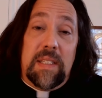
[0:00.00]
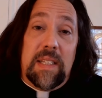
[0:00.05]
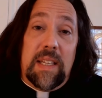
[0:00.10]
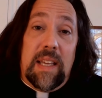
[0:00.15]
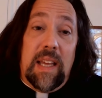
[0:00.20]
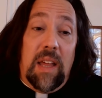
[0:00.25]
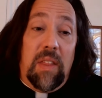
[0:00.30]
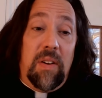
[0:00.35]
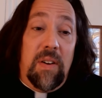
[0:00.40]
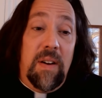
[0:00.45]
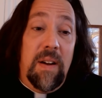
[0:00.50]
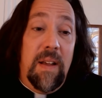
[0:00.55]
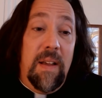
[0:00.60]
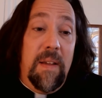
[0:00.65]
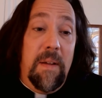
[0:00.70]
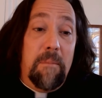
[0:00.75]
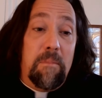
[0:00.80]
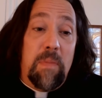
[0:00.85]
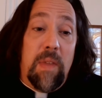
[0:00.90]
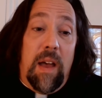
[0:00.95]
together.
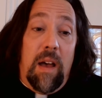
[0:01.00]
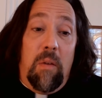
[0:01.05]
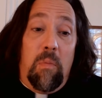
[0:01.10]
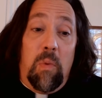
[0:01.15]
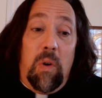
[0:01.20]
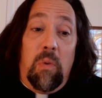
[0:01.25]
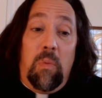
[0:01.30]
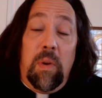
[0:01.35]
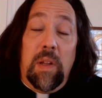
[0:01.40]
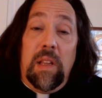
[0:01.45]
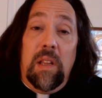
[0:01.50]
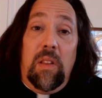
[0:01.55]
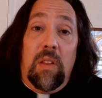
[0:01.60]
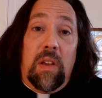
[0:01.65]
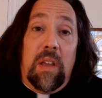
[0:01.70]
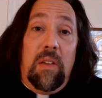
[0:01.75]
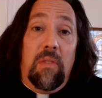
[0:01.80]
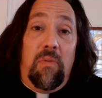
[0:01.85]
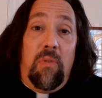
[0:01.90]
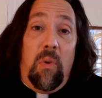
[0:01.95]
We're really
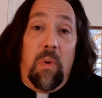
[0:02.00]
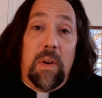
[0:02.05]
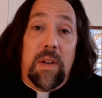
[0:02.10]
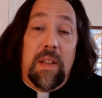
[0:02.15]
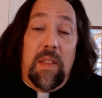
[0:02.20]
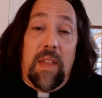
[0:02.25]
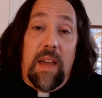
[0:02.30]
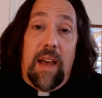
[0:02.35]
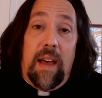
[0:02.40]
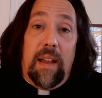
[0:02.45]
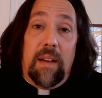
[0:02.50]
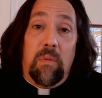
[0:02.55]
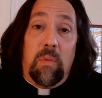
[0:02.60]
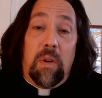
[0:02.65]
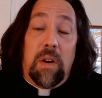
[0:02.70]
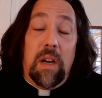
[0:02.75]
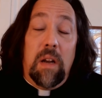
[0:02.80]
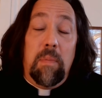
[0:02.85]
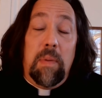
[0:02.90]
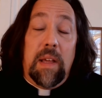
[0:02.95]
looking forward to that.
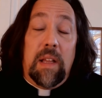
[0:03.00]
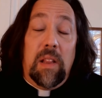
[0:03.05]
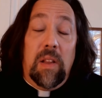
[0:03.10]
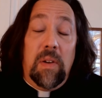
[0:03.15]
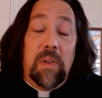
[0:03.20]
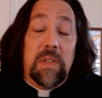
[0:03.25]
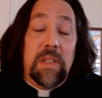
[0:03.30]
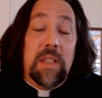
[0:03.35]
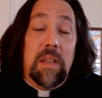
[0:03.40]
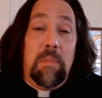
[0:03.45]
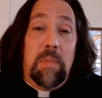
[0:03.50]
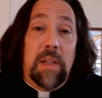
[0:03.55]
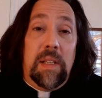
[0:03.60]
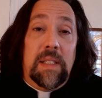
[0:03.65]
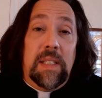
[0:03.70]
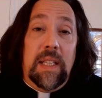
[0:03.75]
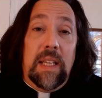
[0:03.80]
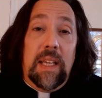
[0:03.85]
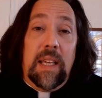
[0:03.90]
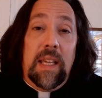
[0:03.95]
We're going to be closing the
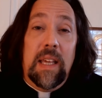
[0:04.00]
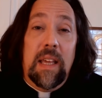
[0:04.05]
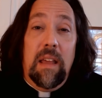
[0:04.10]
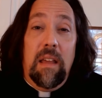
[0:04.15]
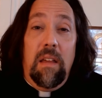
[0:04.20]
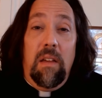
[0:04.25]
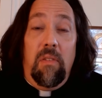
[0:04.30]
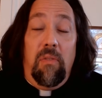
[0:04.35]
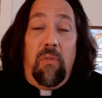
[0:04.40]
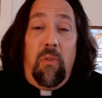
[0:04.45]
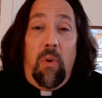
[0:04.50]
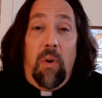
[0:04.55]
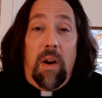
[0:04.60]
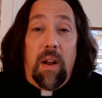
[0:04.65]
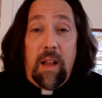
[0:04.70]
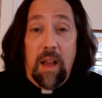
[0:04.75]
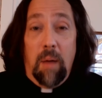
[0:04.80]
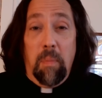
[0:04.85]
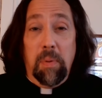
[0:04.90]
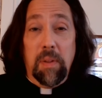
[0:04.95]
building for a
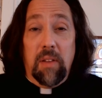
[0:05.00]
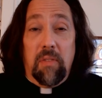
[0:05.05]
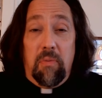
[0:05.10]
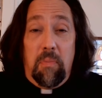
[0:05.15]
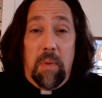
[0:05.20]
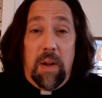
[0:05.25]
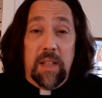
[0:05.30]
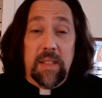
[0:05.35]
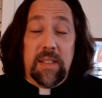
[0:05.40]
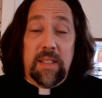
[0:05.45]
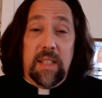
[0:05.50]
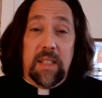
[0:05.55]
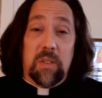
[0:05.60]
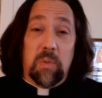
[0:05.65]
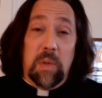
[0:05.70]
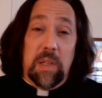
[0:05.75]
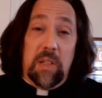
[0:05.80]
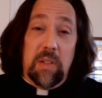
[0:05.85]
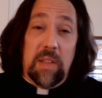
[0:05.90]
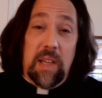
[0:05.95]
couple of months as
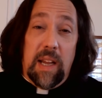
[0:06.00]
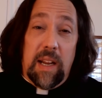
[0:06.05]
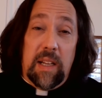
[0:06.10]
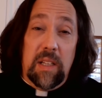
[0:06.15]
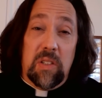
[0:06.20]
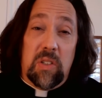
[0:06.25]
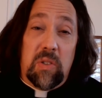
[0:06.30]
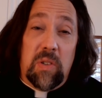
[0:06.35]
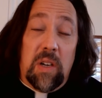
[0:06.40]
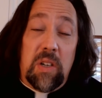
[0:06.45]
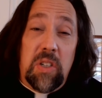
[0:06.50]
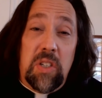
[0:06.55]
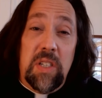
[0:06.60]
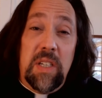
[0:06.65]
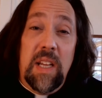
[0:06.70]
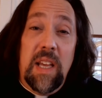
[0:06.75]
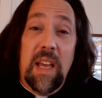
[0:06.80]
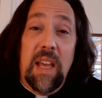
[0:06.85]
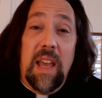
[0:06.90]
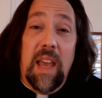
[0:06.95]
we do that
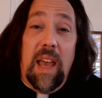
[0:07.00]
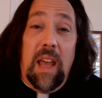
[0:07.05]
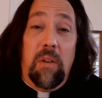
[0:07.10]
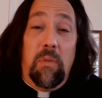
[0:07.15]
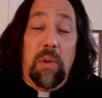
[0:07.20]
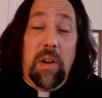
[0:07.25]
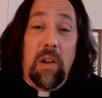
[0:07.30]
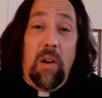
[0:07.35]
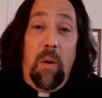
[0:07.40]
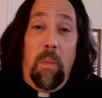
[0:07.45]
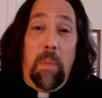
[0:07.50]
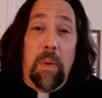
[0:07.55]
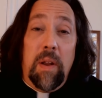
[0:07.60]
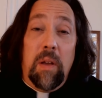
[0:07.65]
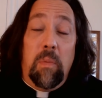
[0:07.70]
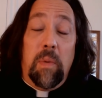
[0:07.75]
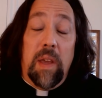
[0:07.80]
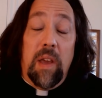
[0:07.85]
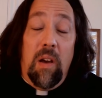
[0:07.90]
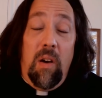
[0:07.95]
construction, and
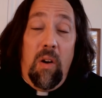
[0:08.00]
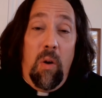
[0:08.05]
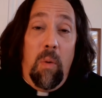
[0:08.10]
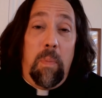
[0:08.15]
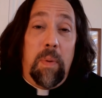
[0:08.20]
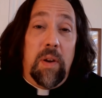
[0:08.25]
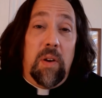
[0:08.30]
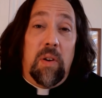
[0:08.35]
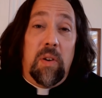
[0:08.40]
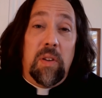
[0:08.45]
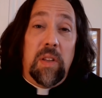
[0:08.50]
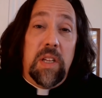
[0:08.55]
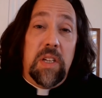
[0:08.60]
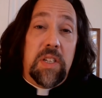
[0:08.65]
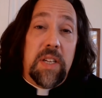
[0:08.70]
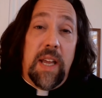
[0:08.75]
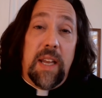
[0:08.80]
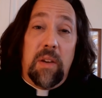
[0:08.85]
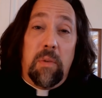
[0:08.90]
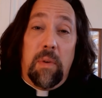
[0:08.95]
reopening, we hope, in early
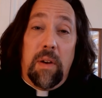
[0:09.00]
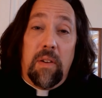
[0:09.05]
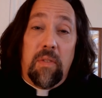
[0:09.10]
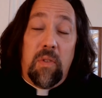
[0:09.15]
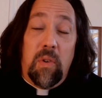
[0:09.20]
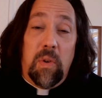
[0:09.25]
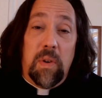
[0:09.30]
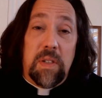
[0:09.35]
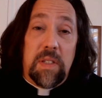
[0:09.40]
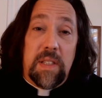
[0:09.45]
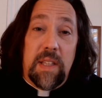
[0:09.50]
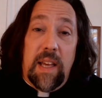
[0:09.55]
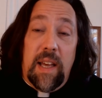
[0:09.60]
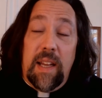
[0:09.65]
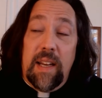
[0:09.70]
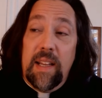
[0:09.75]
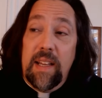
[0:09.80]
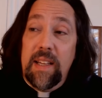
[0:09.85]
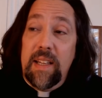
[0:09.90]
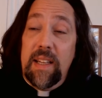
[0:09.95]
January. Of course,
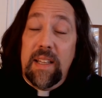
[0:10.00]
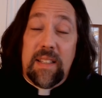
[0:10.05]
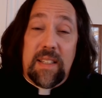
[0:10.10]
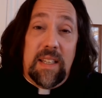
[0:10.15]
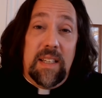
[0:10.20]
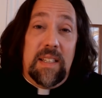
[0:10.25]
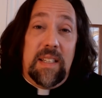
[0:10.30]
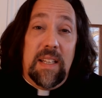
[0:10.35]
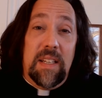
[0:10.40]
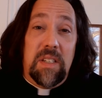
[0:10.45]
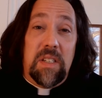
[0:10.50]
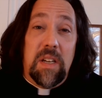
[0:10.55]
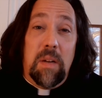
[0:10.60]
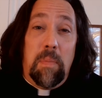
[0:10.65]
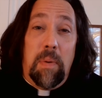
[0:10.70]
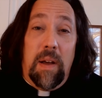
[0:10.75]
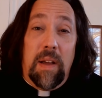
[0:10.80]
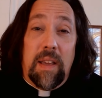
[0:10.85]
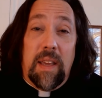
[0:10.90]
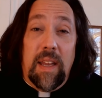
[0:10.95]
that is contingent
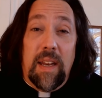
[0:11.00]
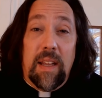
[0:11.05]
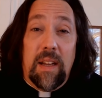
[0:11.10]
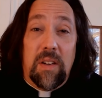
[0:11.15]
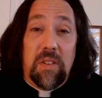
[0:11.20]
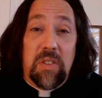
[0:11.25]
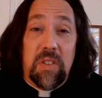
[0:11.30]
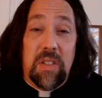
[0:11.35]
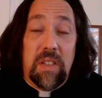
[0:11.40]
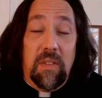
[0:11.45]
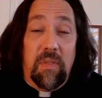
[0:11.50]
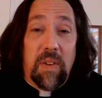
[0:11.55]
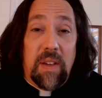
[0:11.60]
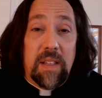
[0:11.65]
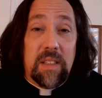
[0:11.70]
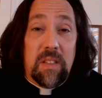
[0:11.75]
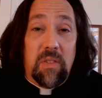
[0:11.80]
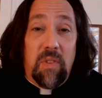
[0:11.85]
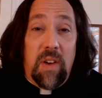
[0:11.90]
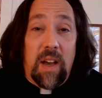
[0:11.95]
upon getting our
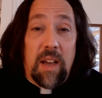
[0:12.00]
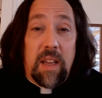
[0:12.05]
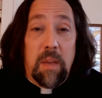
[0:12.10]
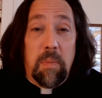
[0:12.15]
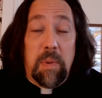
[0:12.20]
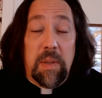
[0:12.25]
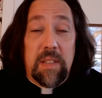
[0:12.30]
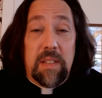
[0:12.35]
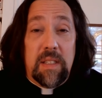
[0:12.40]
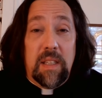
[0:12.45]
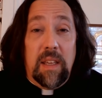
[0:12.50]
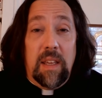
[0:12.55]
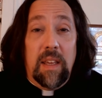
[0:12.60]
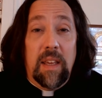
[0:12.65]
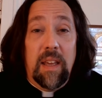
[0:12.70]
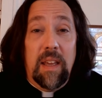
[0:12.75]
certificates of occupancy